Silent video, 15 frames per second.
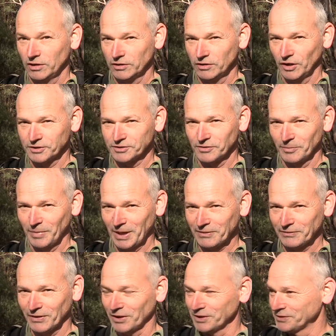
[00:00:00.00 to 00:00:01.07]
Lots of
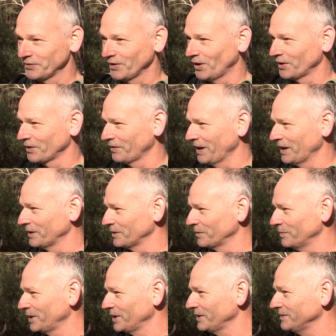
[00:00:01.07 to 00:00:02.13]
butterflies flying around at the
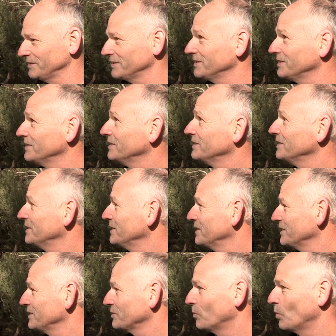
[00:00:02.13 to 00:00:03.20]
minute
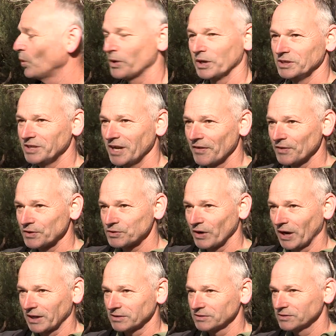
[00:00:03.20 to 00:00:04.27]
as I'm walking down the
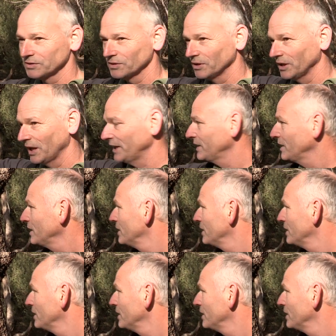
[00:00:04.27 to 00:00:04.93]
track to the lake.